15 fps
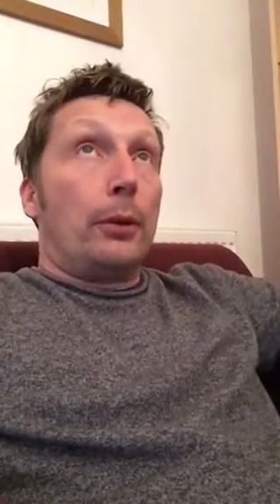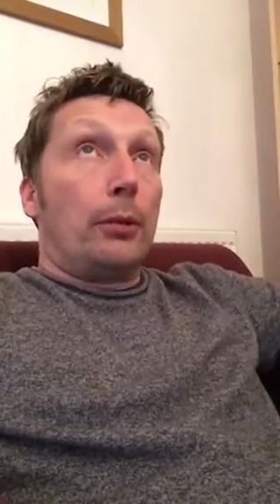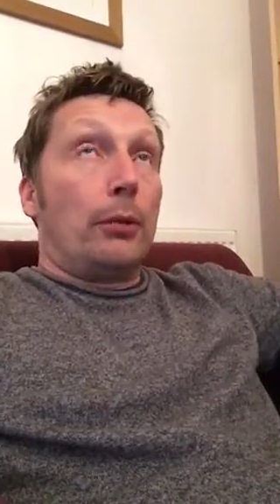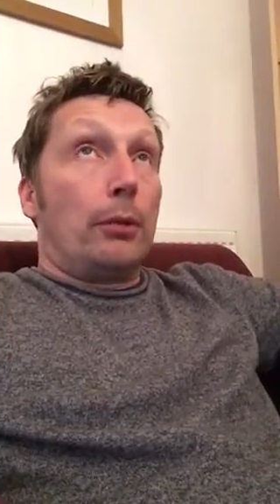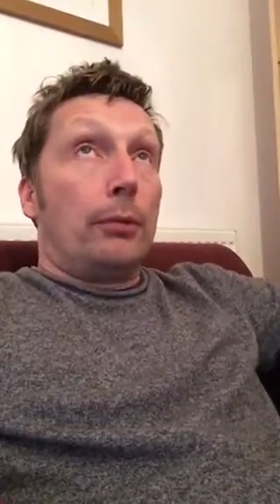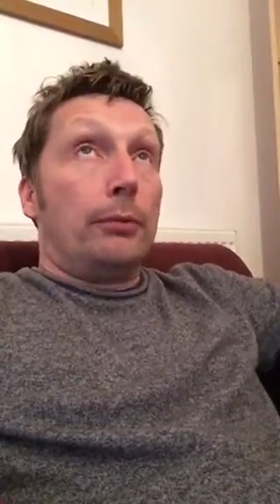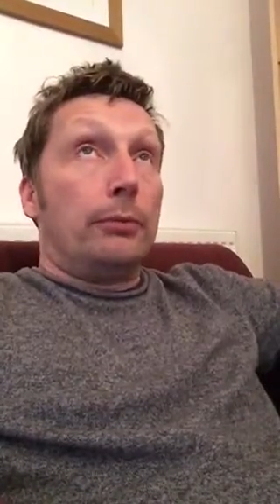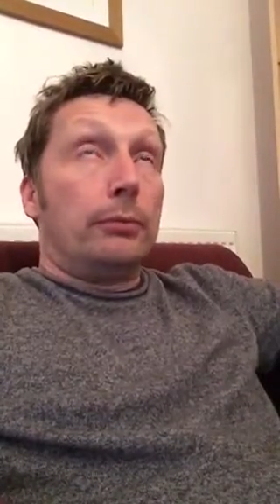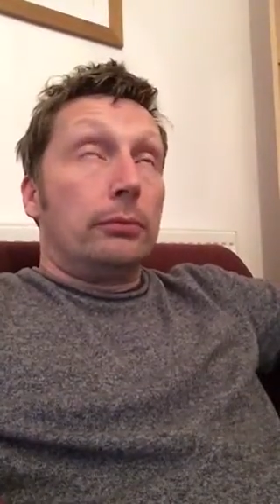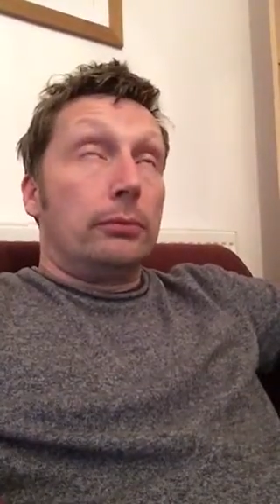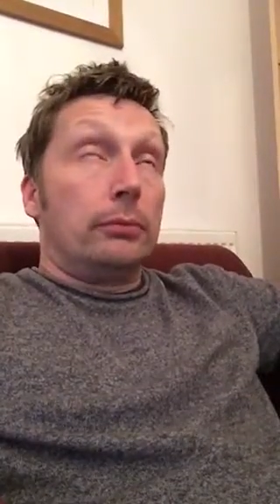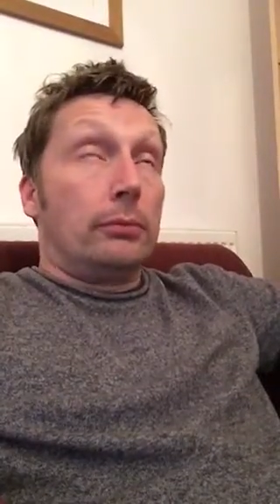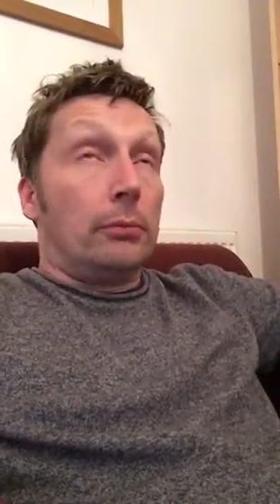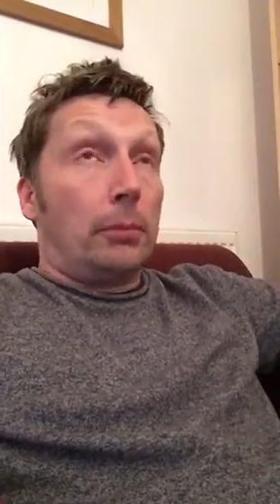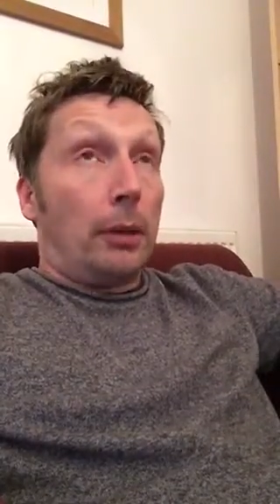or
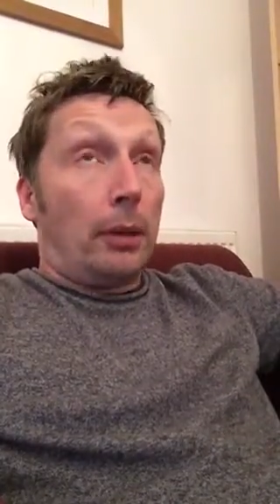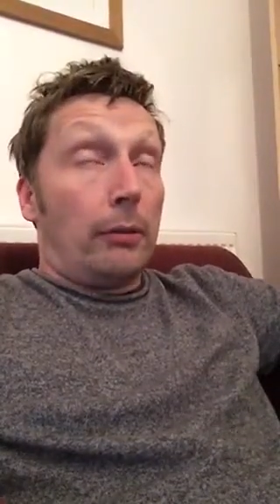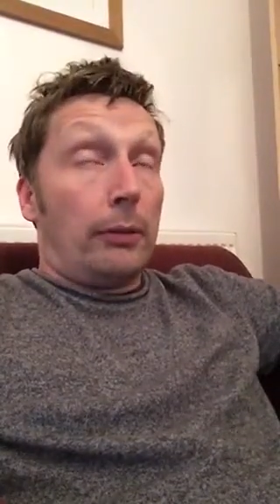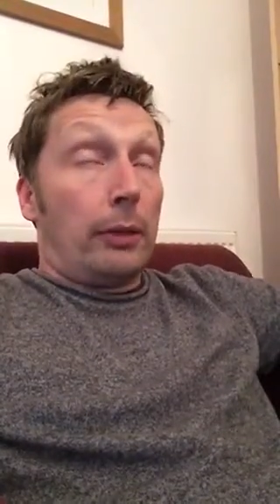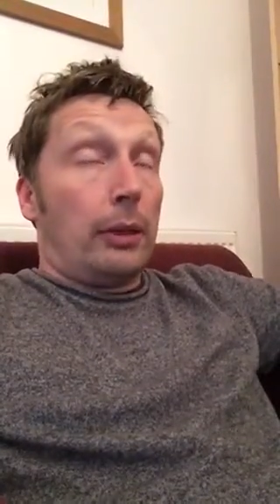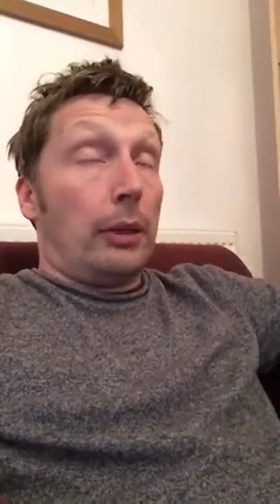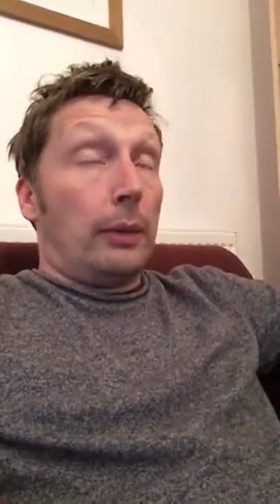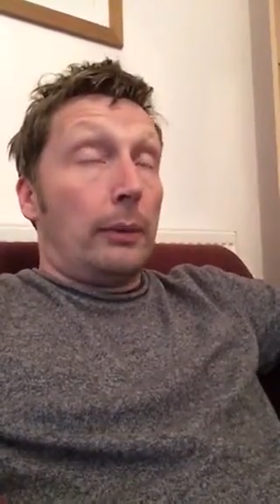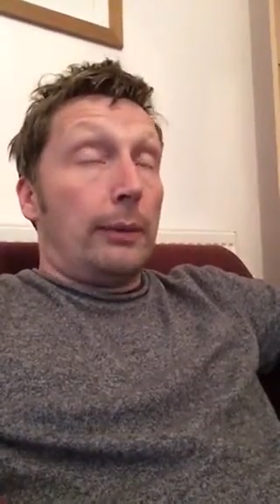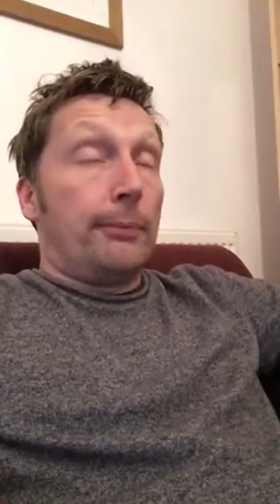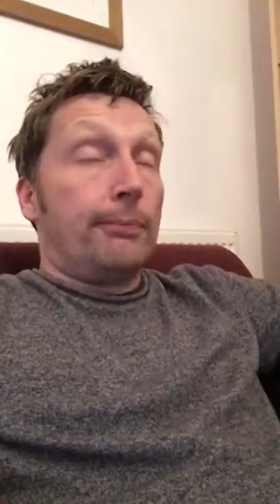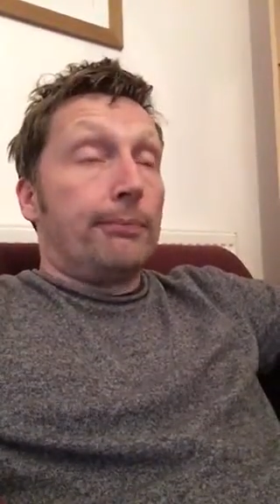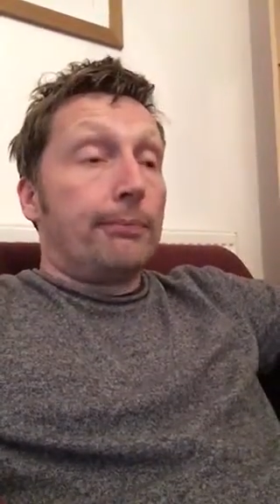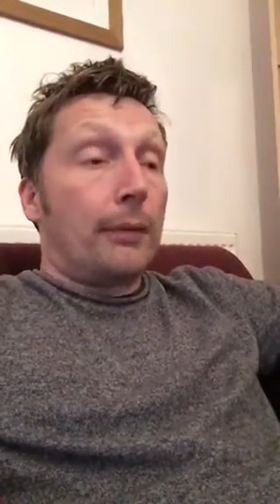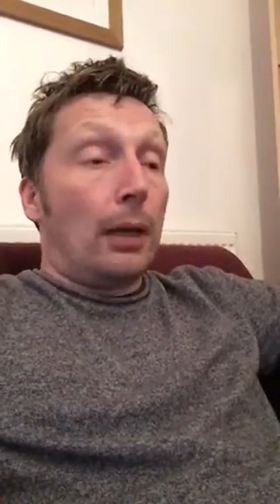part written anyway,
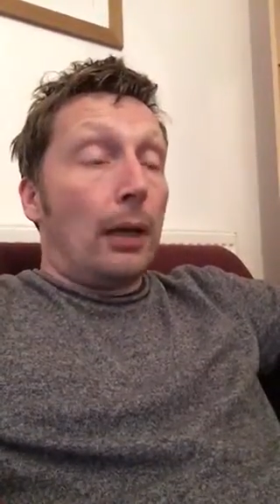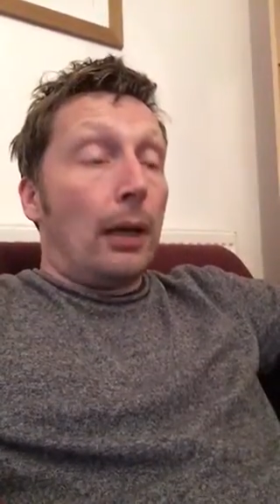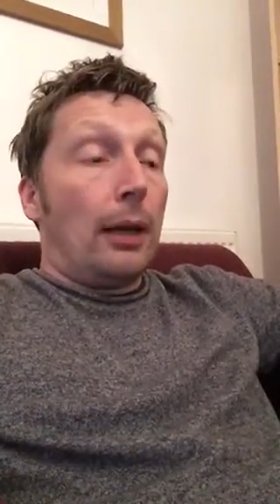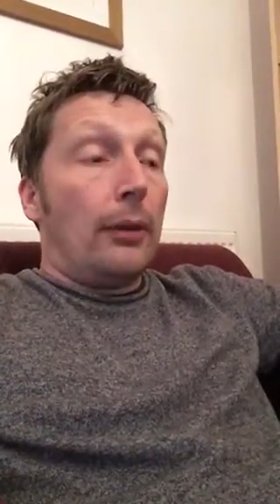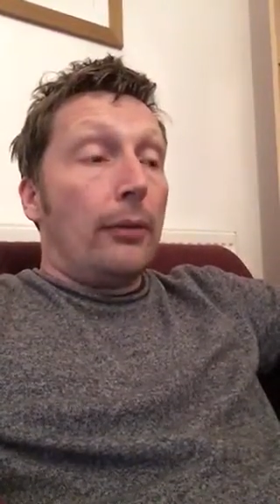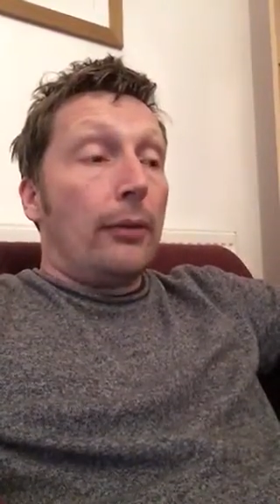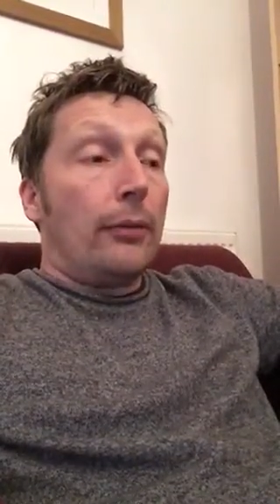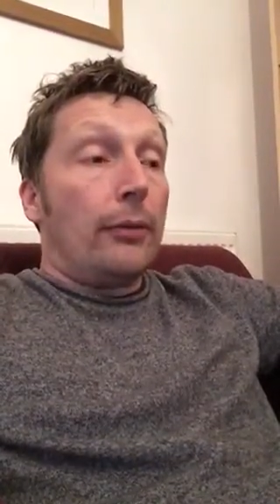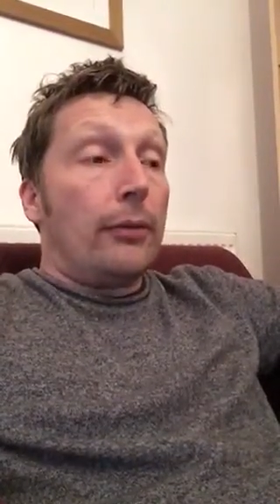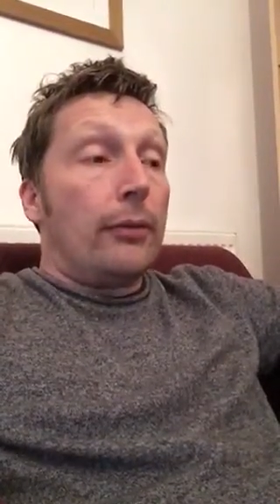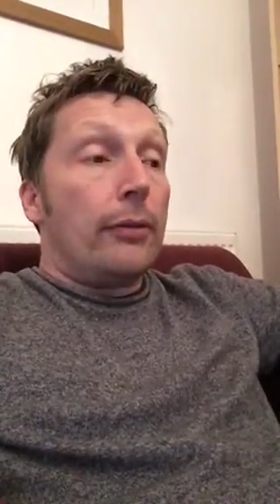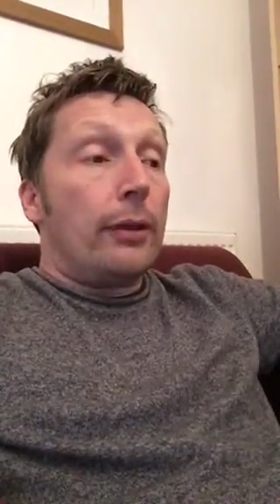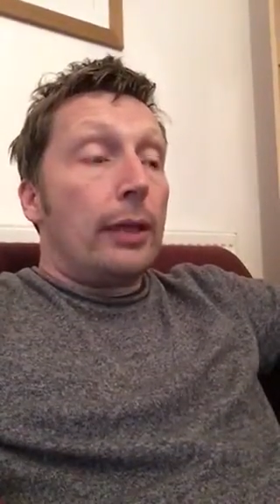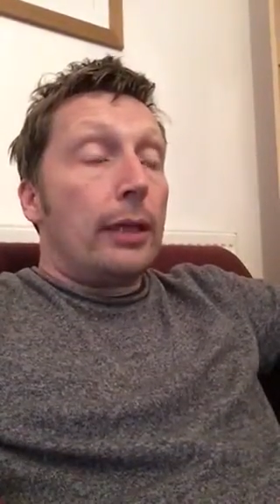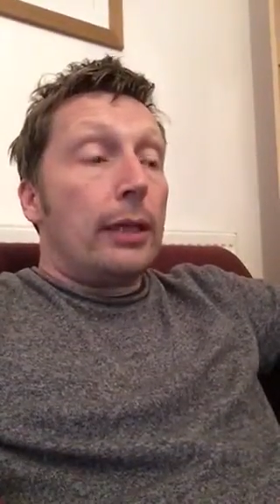and
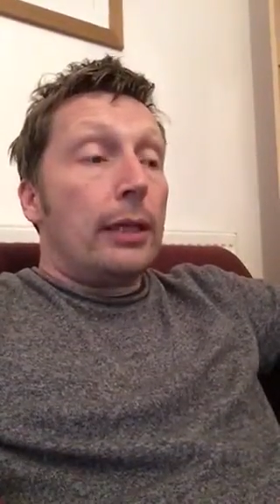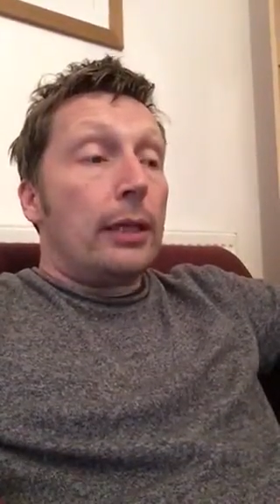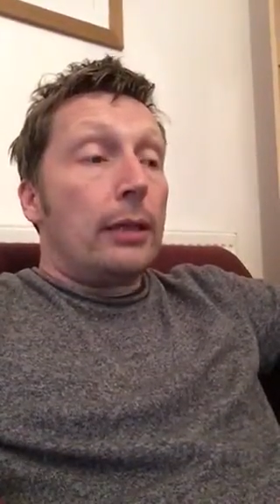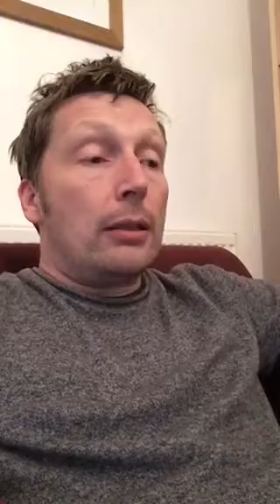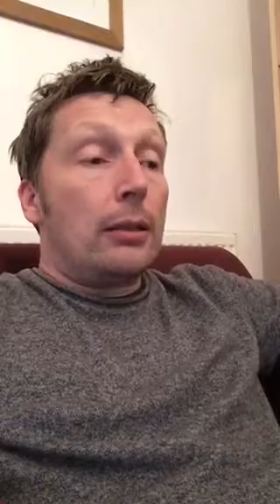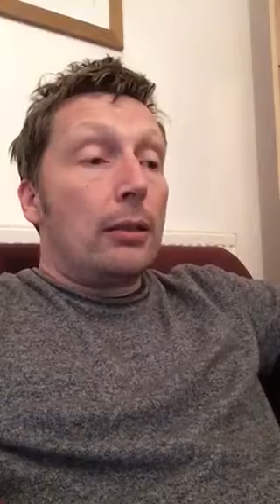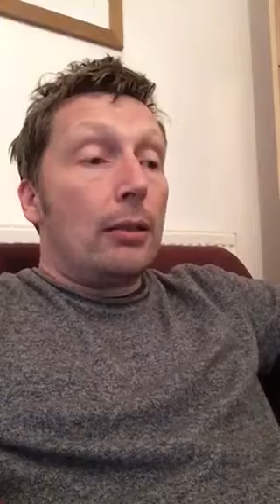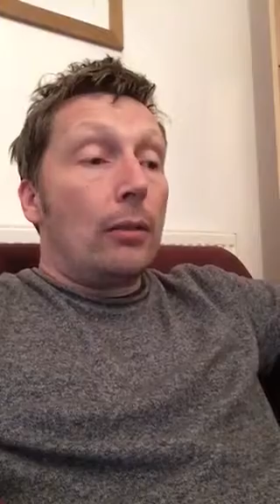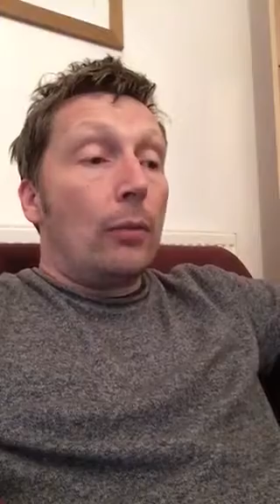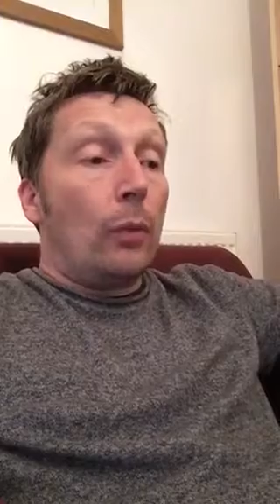the